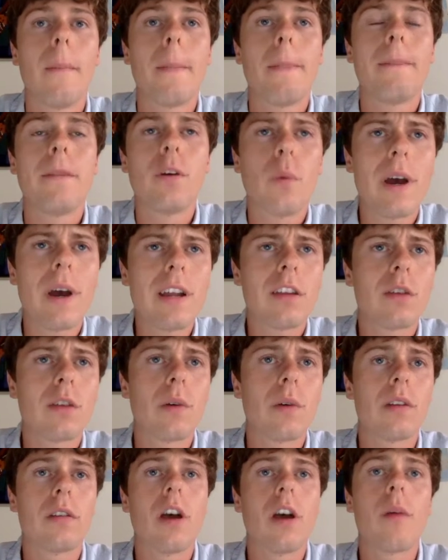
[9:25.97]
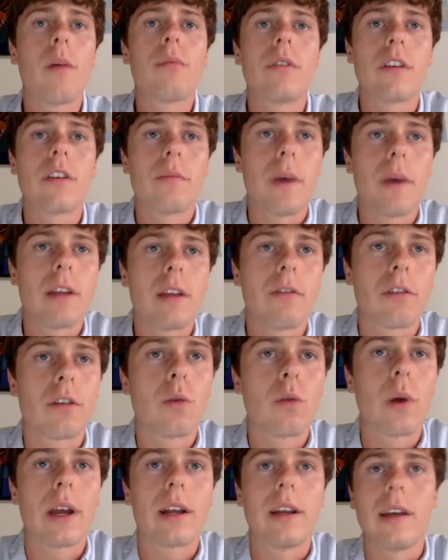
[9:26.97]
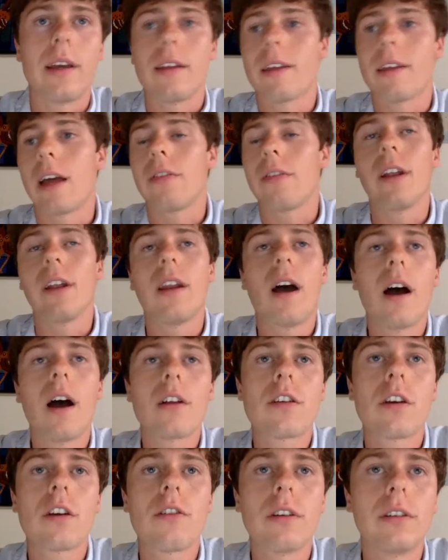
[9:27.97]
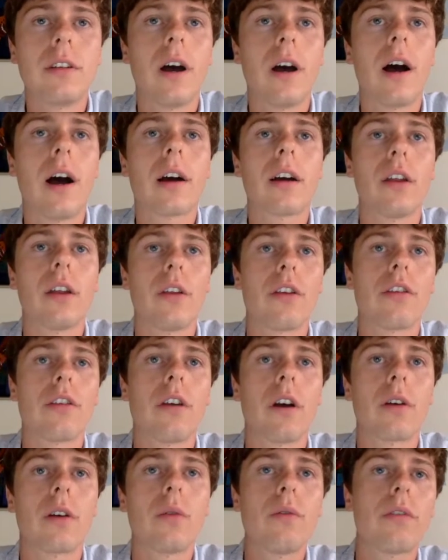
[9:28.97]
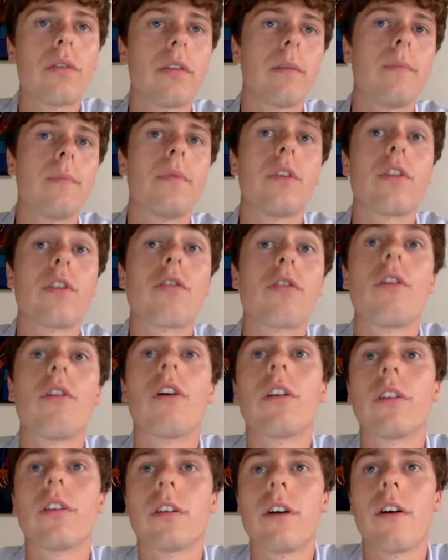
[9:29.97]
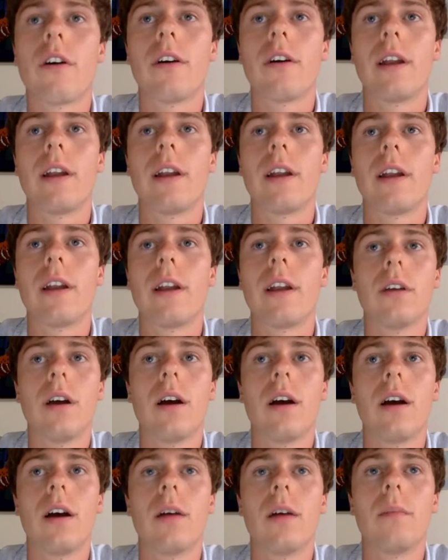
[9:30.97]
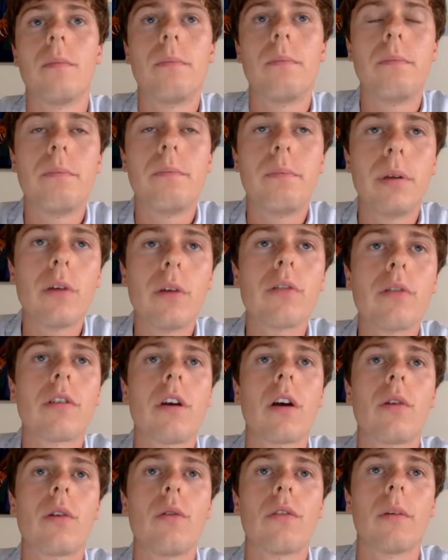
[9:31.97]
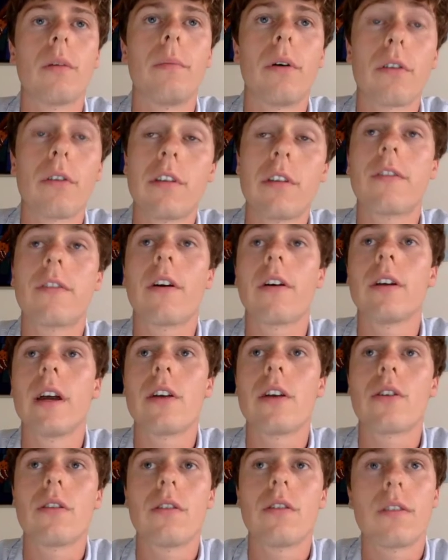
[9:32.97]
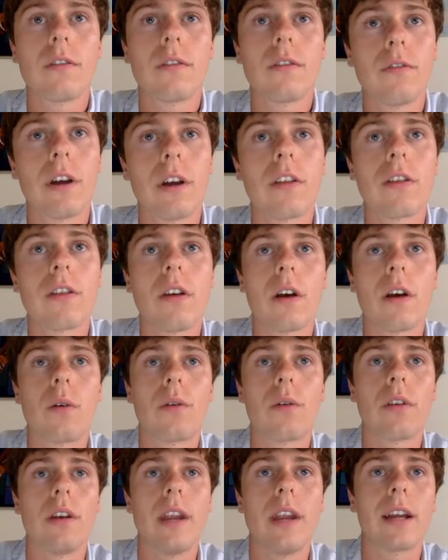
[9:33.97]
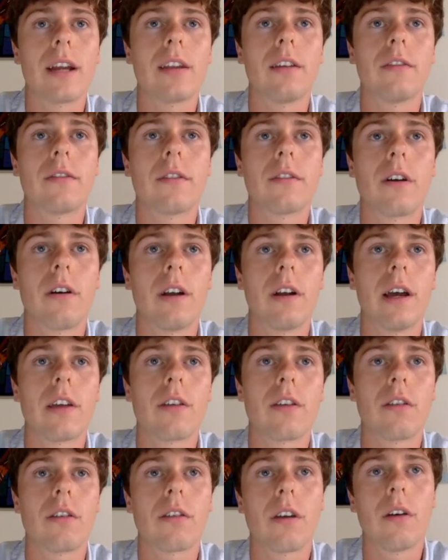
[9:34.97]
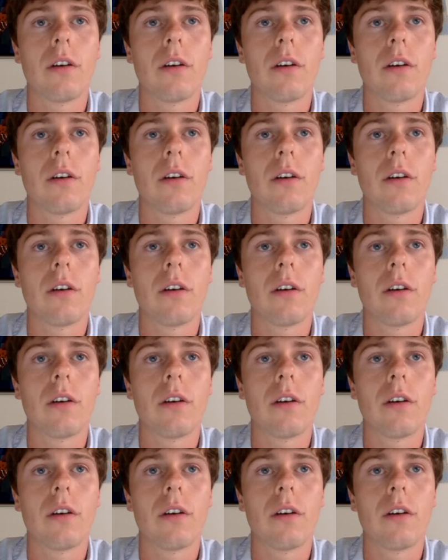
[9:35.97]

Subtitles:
The way to interpret this matrix quickly is that the larger and darker the circles, the stronger the correlation. Blue circles are positive correlations, red circles are negative correlations.